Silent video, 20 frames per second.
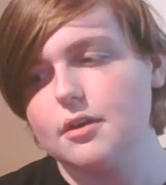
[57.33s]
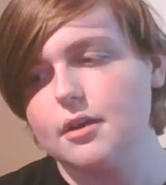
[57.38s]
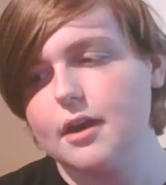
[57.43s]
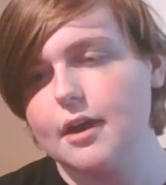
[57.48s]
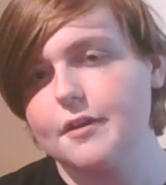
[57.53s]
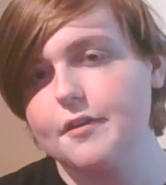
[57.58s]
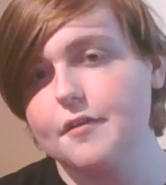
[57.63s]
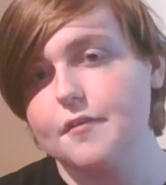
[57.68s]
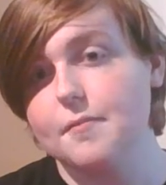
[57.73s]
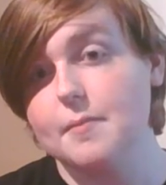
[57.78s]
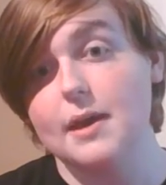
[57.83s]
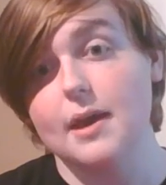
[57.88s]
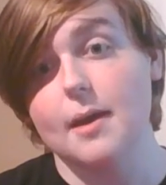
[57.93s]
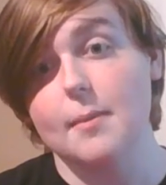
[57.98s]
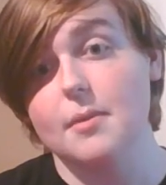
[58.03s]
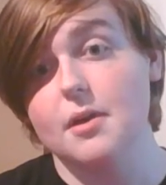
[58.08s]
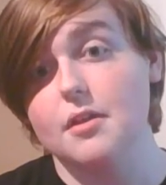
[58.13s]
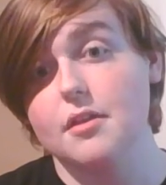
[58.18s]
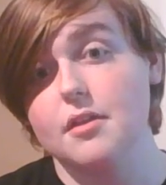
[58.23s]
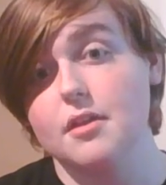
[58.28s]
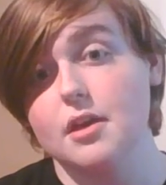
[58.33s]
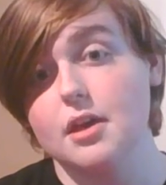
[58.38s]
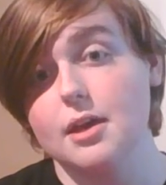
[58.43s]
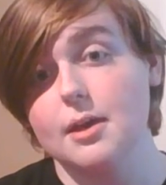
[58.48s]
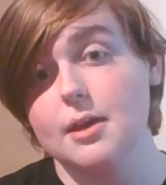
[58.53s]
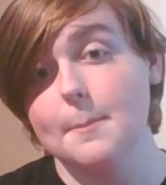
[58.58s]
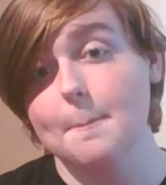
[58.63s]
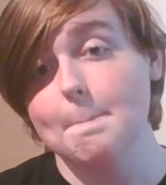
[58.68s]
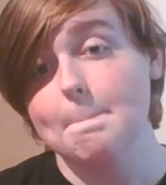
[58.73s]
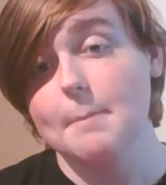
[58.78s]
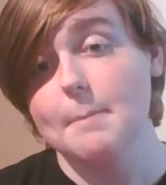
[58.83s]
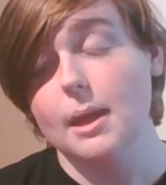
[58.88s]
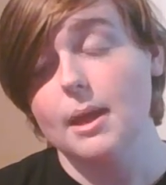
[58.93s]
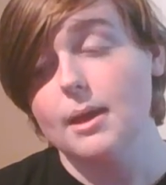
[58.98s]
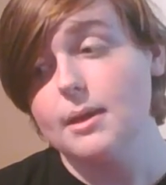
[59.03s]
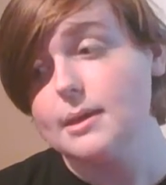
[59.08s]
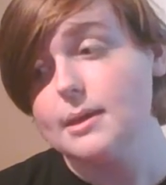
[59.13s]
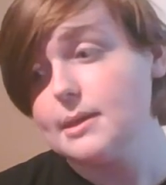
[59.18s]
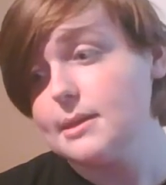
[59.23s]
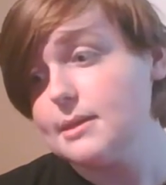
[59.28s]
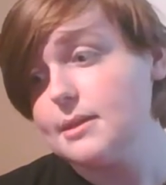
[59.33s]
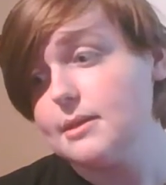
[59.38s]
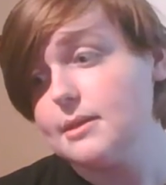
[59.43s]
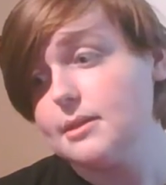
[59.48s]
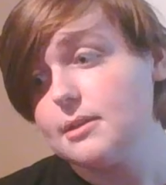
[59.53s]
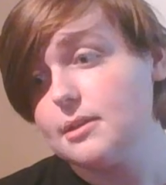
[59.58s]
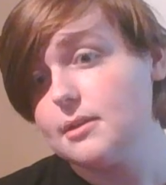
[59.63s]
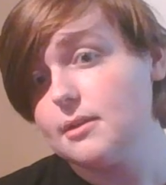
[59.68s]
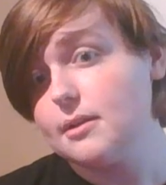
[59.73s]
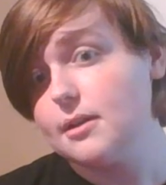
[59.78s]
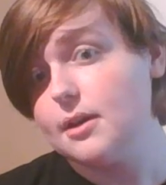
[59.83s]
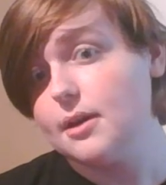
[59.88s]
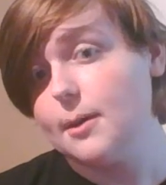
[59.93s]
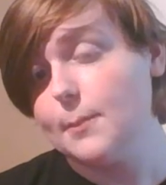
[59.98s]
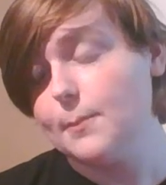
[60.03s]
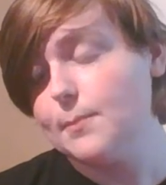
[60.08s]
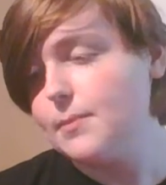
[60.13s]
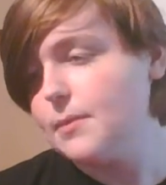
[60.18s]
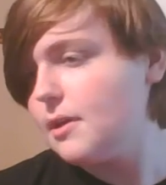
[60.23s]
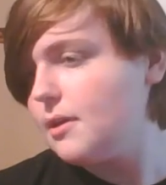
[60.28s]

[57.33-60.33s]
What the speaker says: kind of becoming a thing, so yeah.